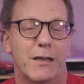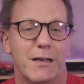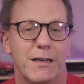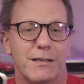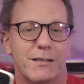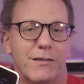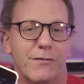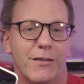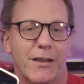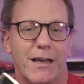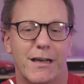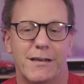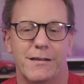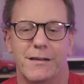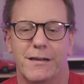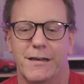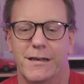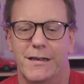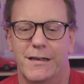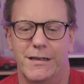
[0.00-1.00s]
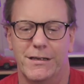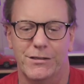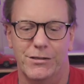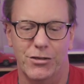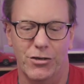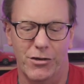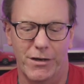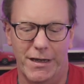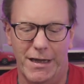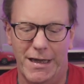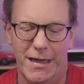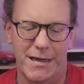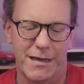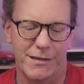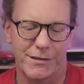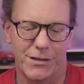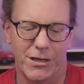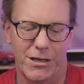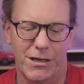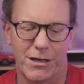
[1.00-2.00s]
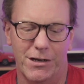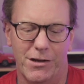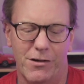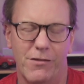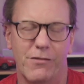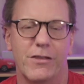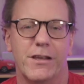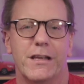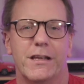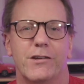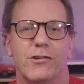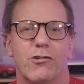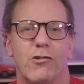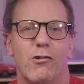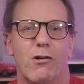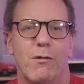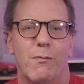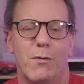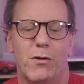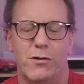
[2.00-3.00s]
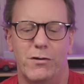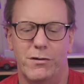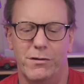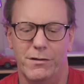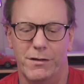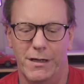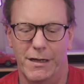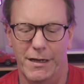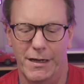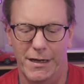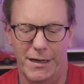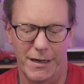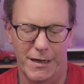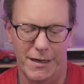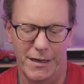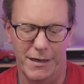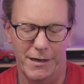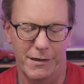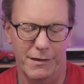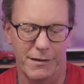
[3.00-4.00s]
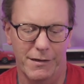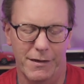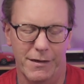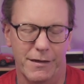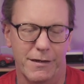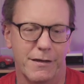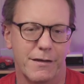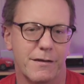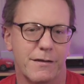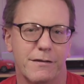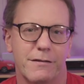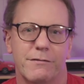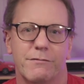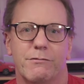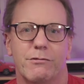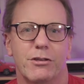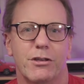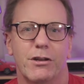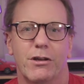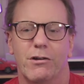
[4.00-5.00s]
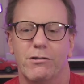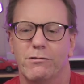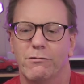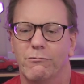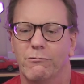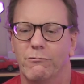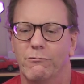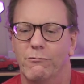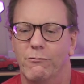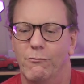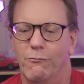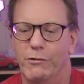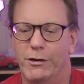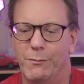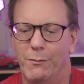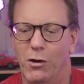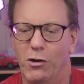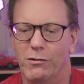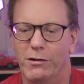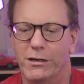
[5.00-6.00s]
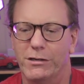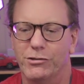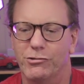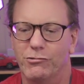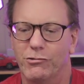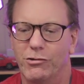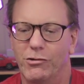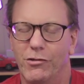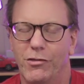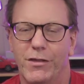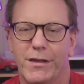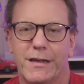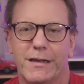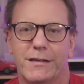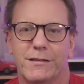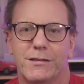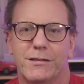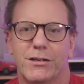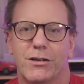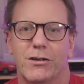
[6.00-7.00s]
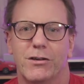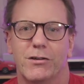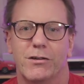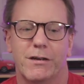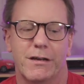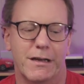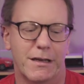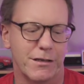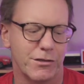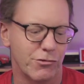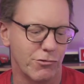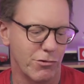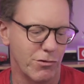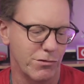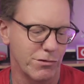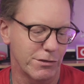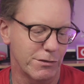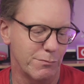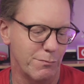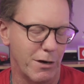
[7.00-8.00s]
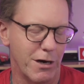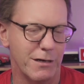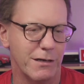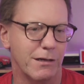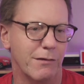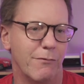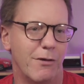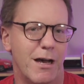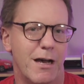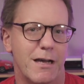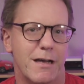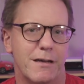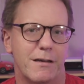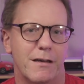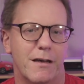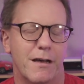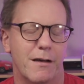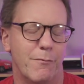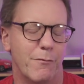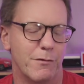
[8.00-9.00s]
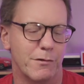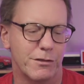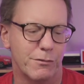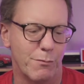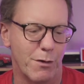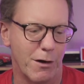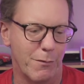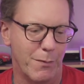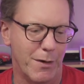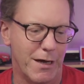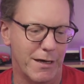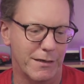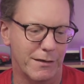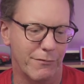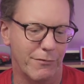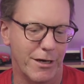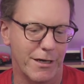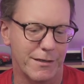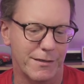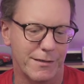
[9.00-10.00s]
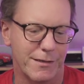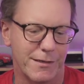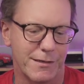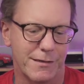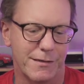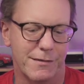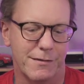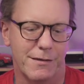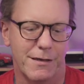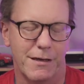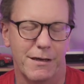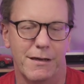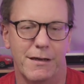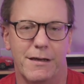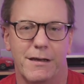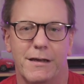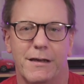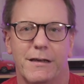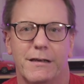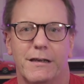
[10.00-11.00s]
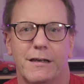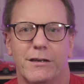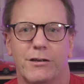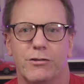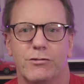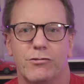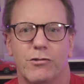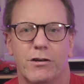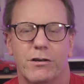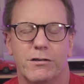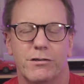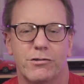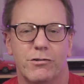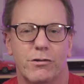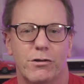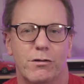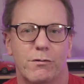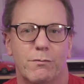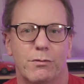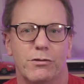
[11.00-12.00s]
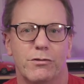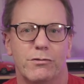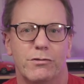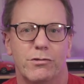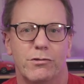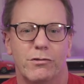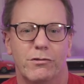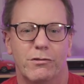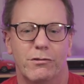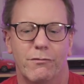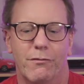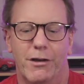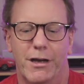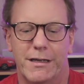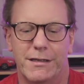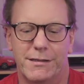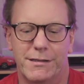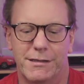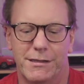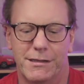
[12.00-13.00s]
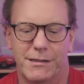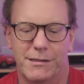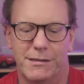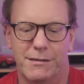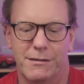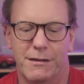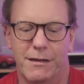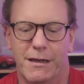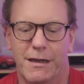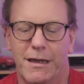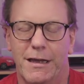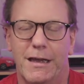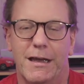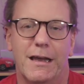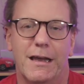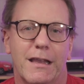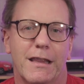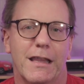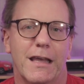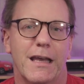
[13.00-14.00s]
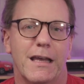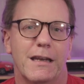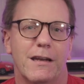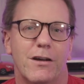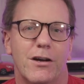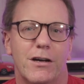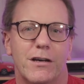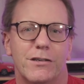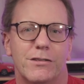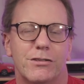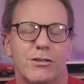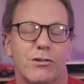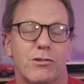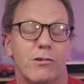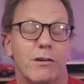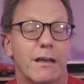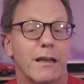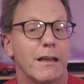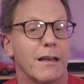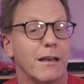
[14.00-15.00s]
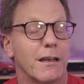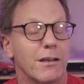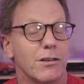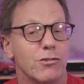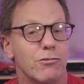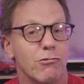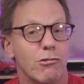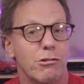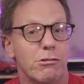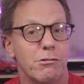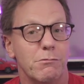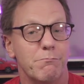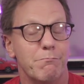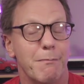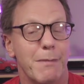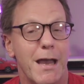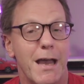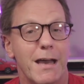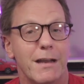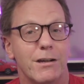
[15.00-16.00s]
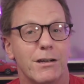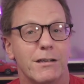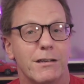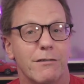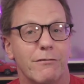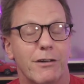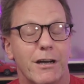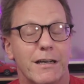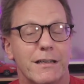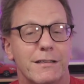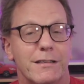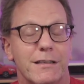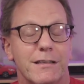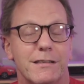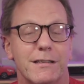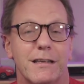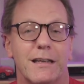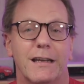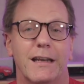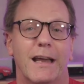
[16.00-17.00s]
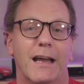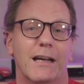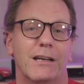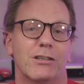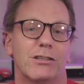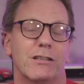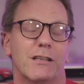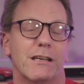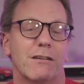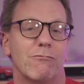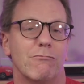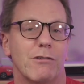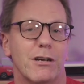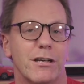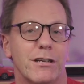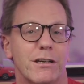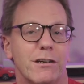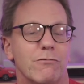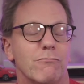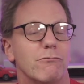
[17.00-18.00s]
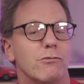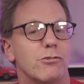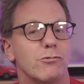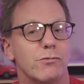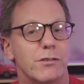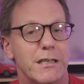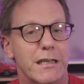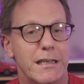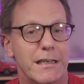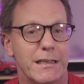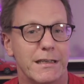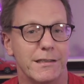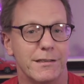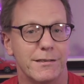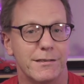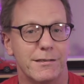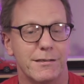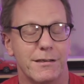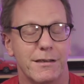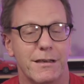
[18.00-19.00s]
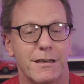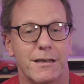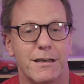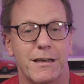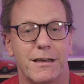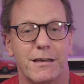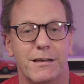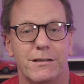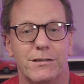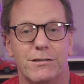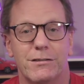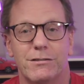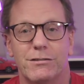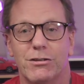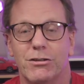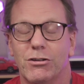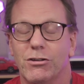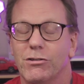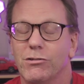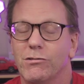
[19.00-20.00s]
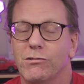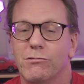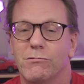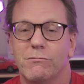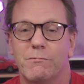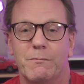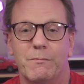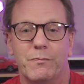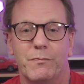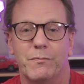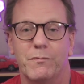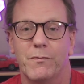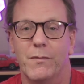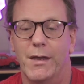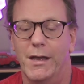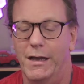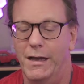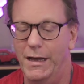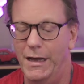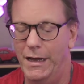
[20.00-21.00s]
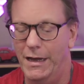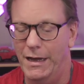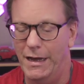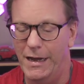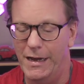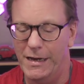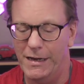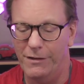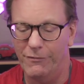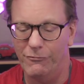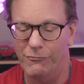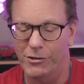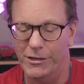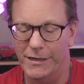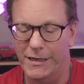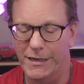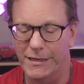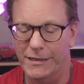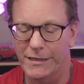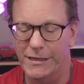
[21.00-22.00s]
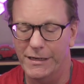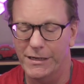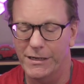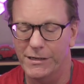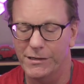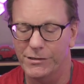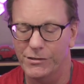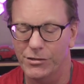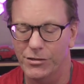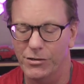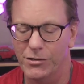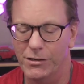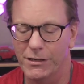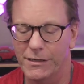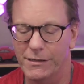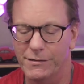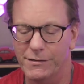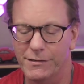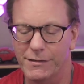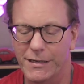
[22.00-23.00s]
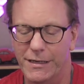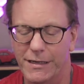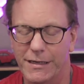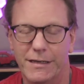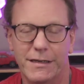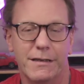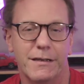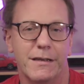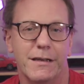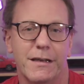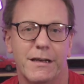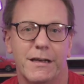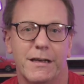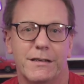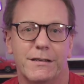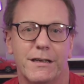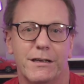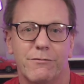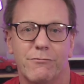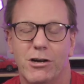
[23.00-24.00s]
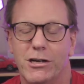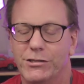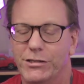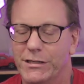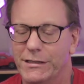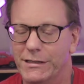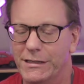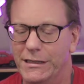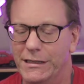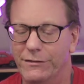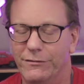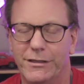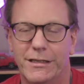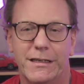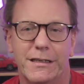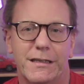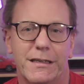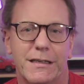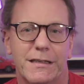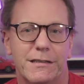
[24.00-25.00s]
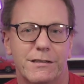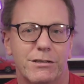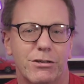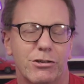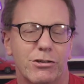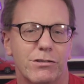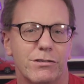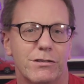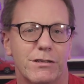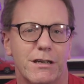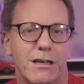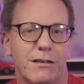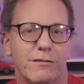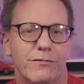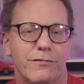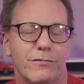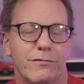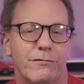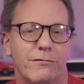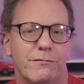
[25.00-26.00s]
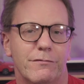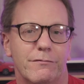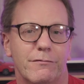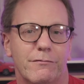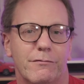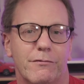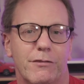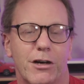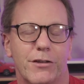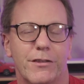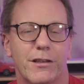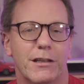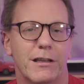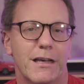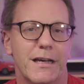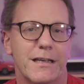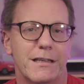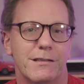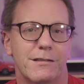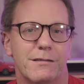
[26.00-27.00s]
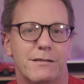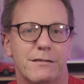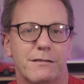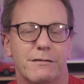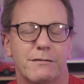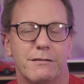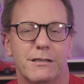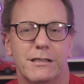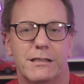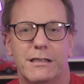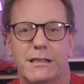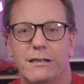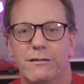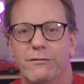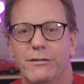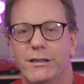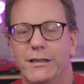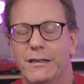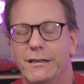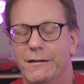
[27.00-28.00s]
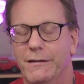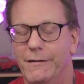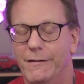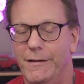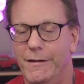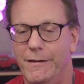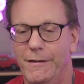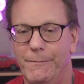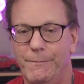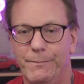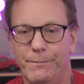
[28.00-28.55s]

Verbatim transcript: because of that. So it has all the normal, uh, you know, remote control things. So it controls smart device, uh, SmartBot devices, can control Bluetooth devices, and then also it can control Matter devices and actually run routines. So uh, I have one on here, so it's say done watching TV, it turns off the lights, the TV,